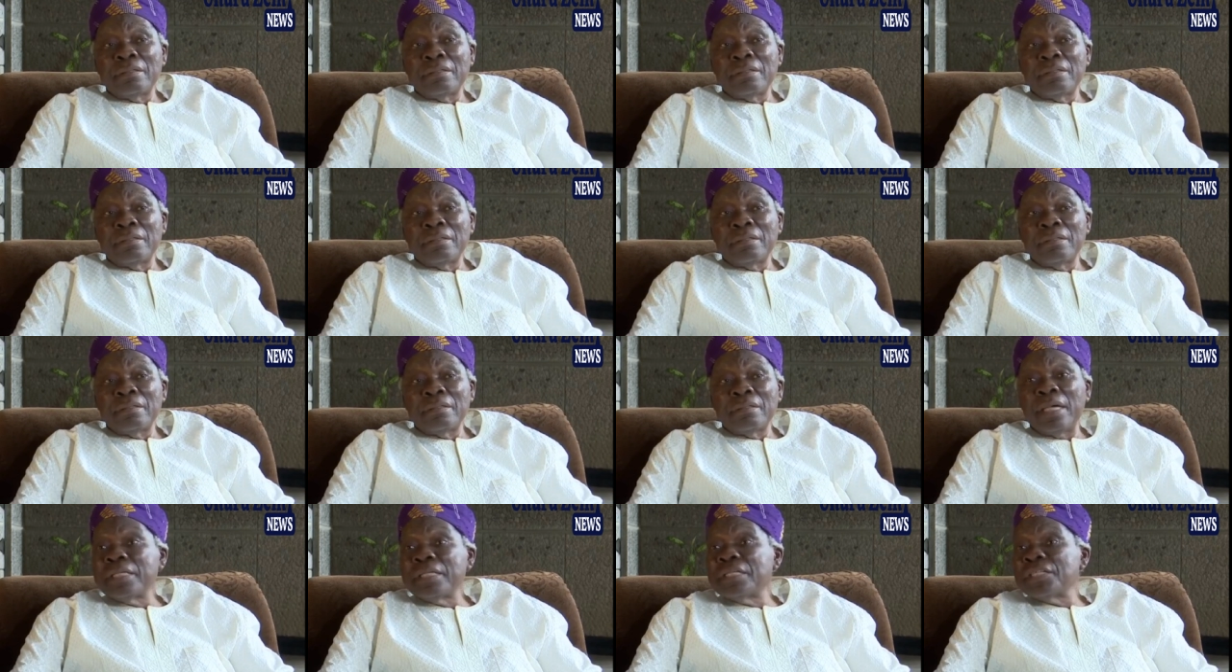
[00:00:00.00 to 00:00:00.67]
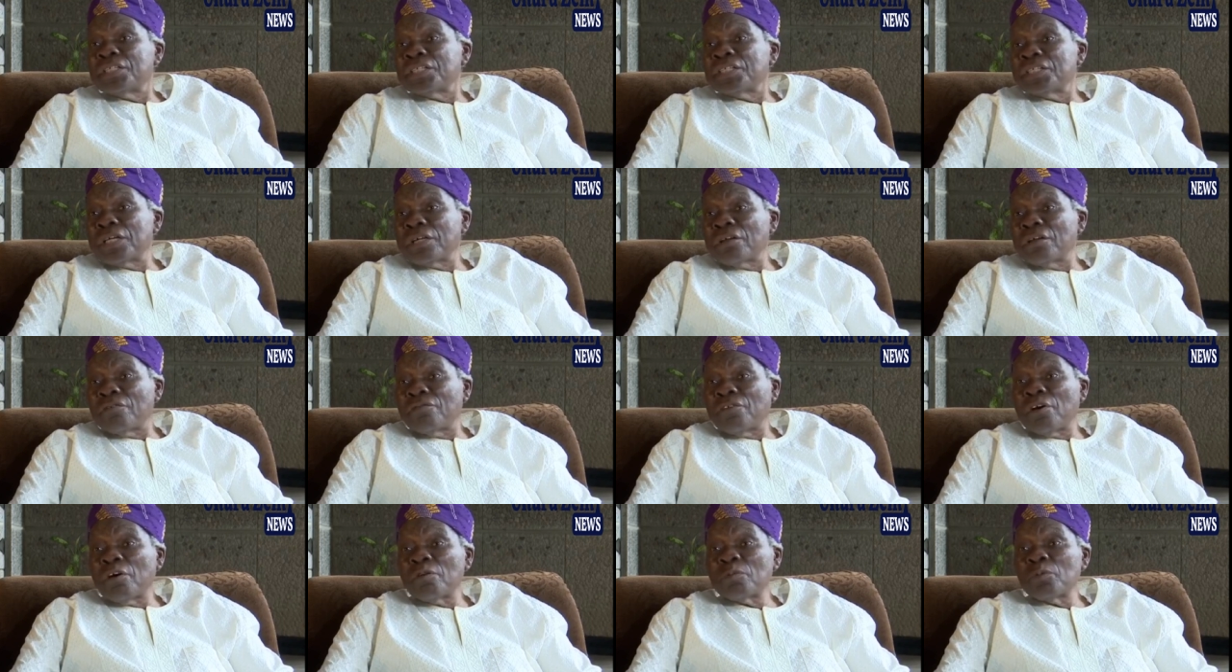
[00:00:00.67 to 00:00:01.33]
uh, a decision
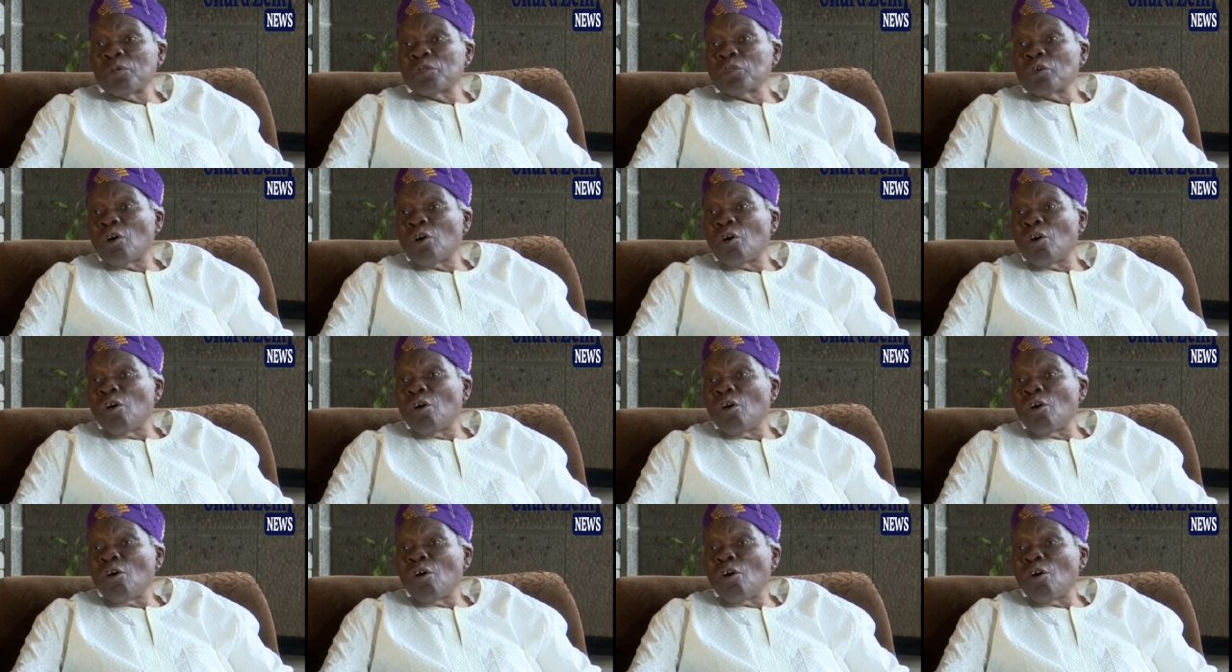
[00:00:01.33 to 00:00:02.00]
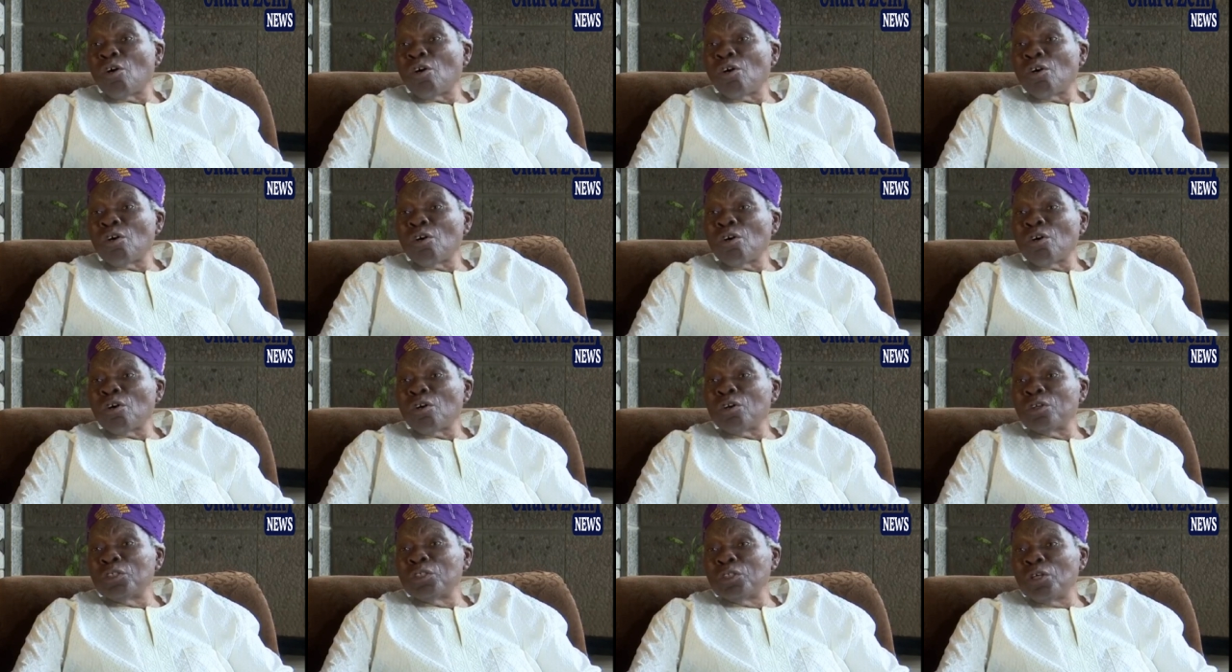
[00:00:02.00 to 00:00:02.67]
of almost
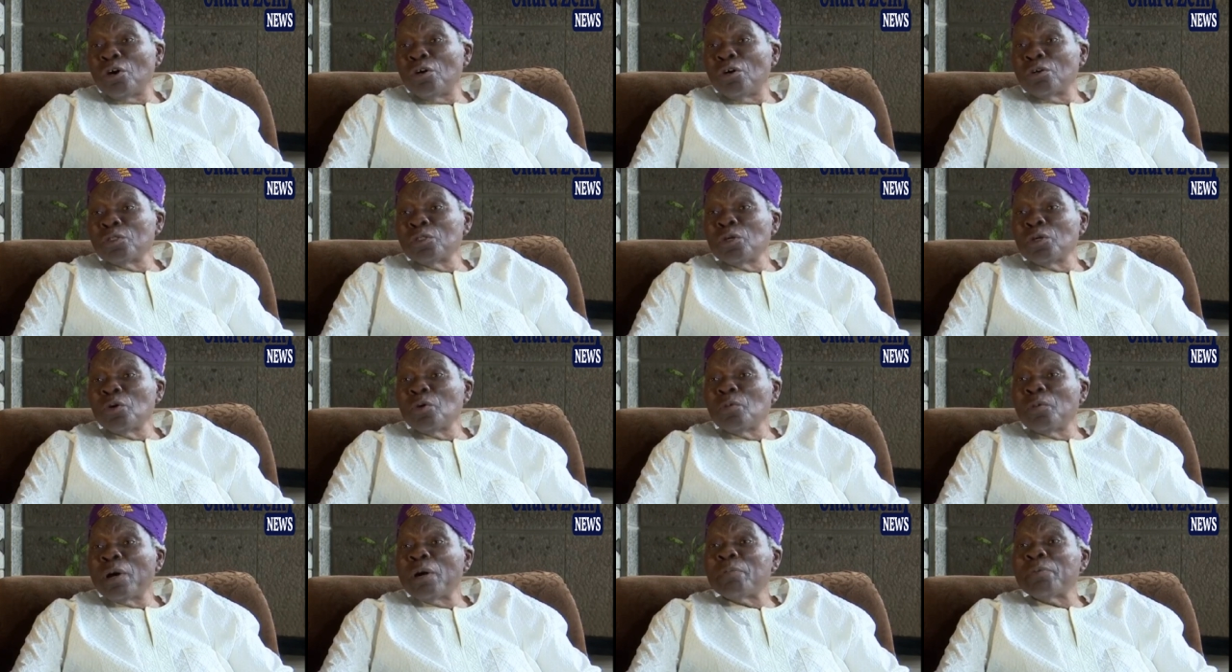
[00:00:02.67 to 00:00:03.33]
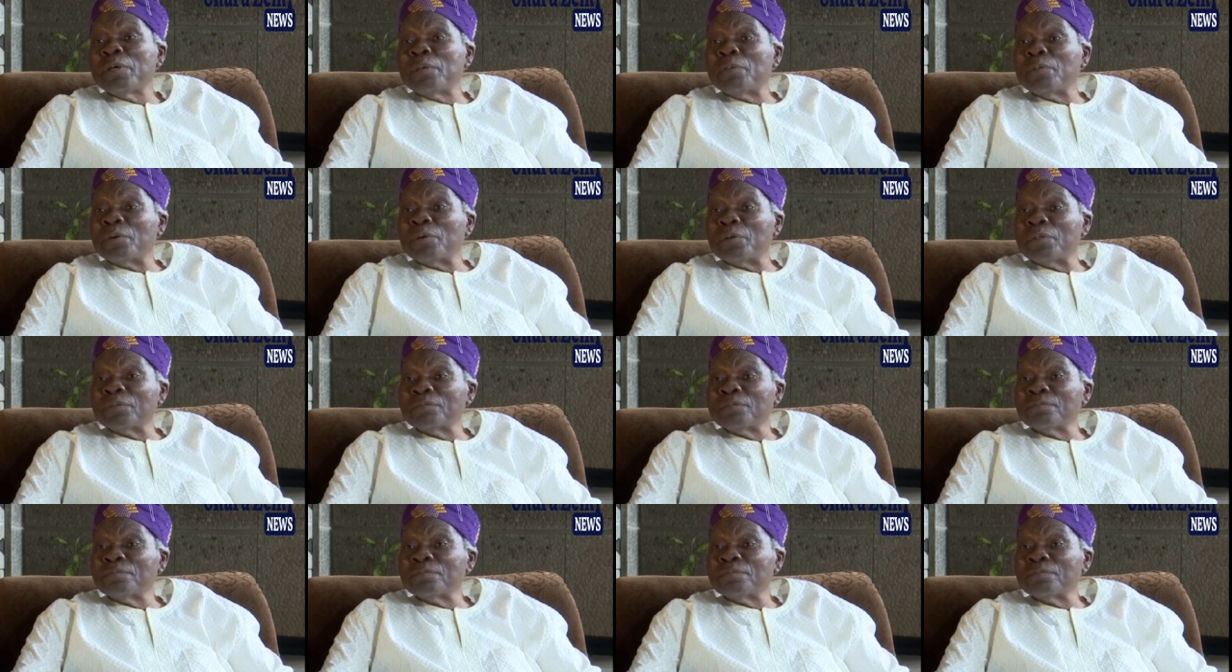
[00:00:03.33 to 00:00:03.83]
all young Yoruba people.